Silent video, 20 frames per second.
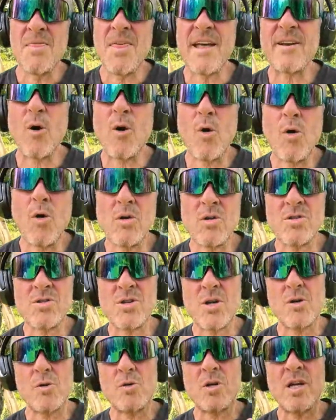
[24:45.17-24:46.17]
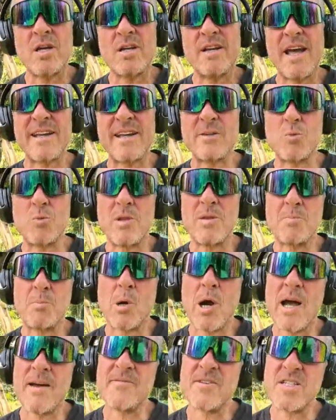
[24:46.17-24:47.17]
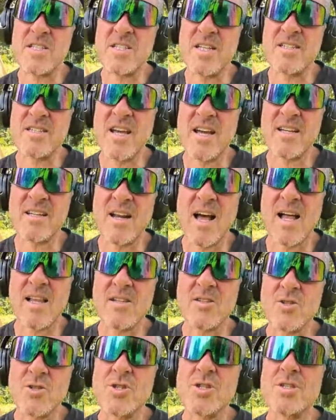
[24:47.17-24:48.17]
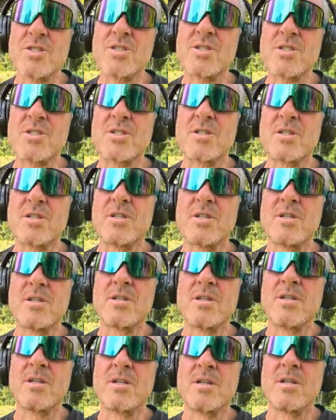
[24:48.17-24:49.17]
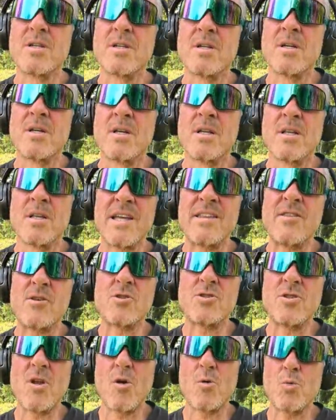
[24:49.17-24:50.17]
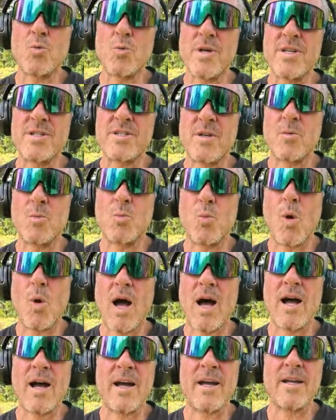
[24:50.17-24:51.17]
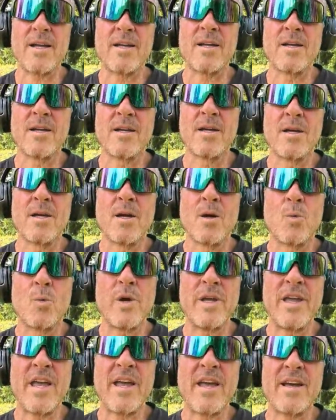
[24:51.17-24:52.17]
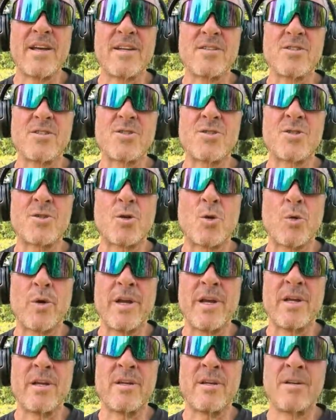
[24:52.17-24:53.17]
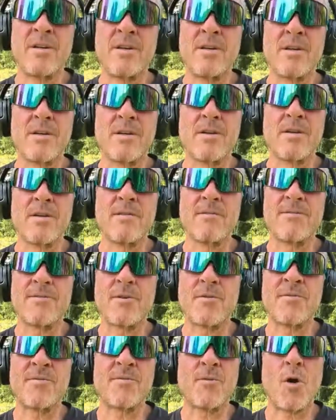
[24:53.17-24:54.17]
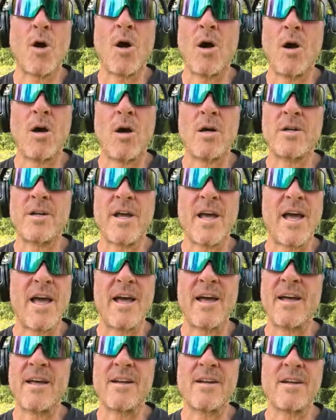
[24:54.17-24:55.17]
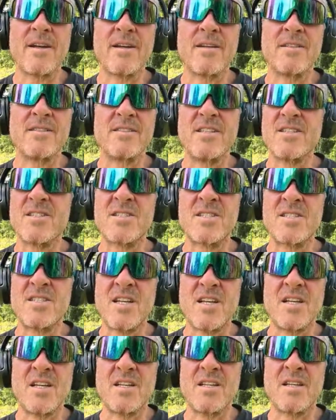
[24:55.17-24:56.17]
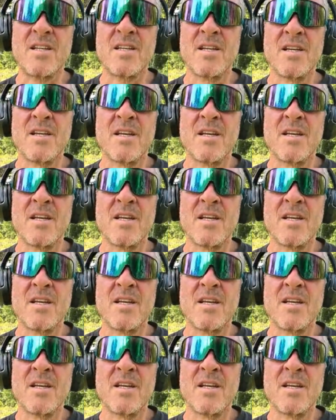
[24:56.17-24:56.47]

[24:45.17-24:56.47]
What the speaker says: that also connect with privacy technologies. Like there's no reason why we can't screen for fraud and deceit